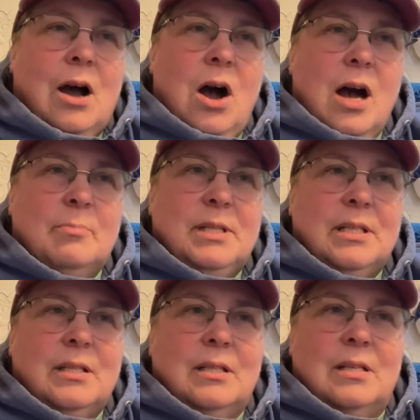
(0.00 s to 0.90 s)

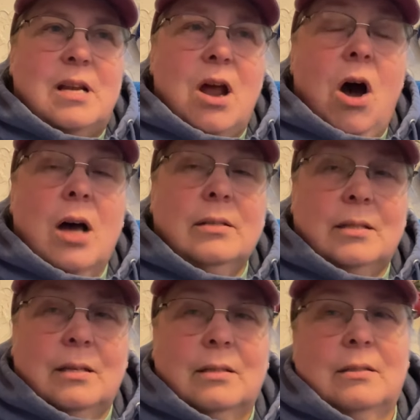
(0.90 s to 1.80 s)
opted
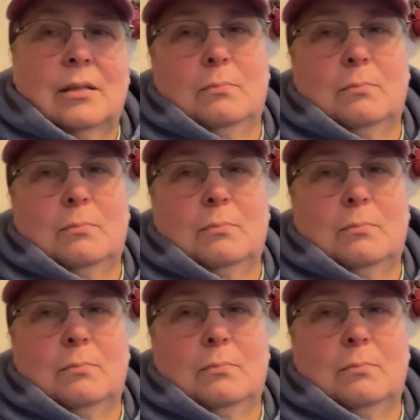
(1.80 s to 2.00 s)
not to